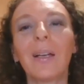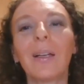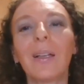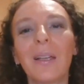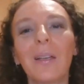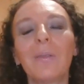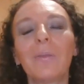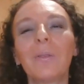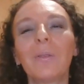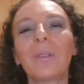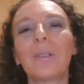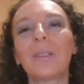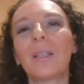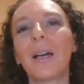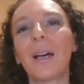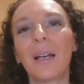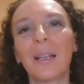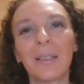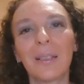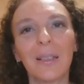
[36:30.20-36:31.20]
yeah, he was
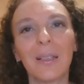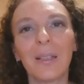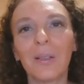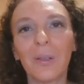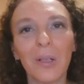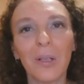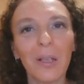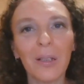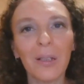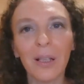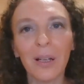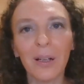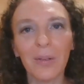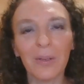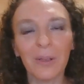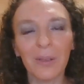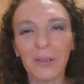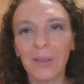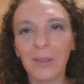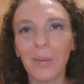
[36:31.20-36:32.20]
that. He
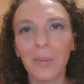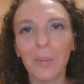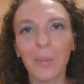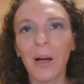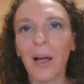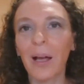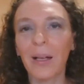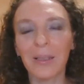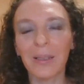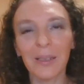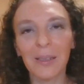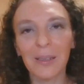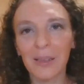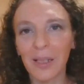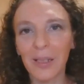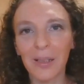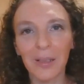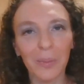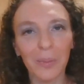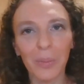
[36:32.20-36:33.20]
definitely
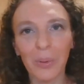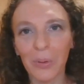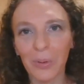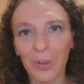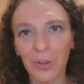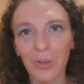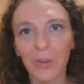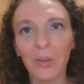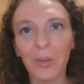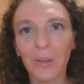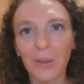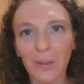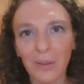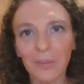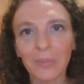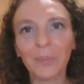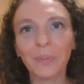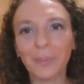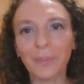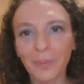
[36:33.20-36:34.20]
practiced his
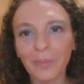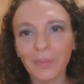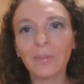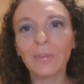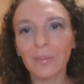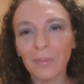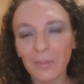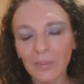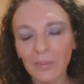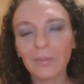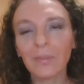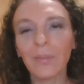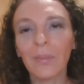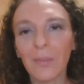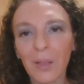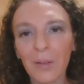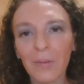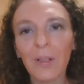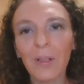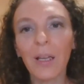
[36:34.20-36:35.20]
protocol
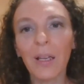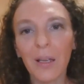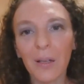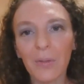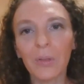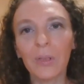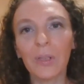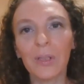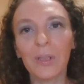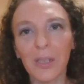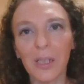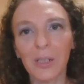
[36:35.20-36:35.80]
the way he was